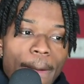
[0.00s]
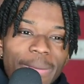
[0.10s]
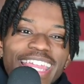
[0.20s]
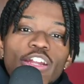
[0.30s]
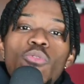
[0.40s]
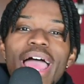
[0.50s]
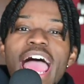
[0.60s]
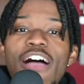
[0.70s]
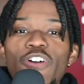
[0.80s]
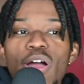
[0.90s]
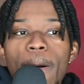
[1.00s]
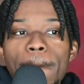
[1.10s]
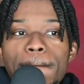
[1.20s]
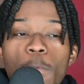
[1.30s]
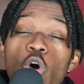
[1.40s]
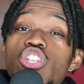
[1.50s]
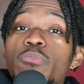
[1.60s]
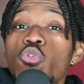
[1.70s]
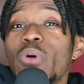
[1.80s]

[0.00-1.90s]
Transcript: but they don't have multiple